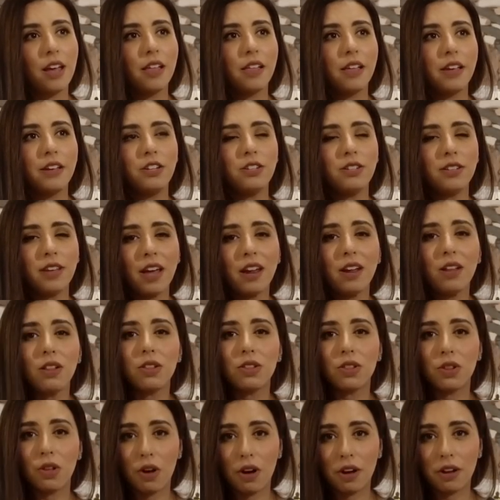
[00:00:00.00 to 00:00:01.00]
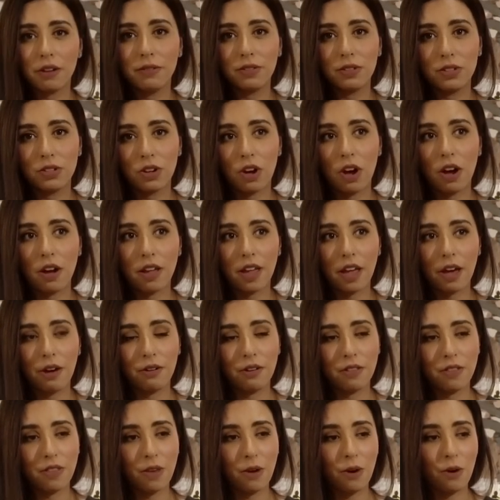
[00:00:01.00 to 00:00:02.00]
They just had a lot of stock out
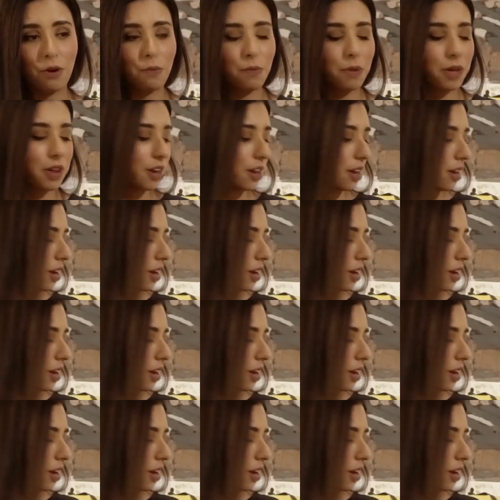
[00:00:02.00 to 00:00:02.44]
in the open, and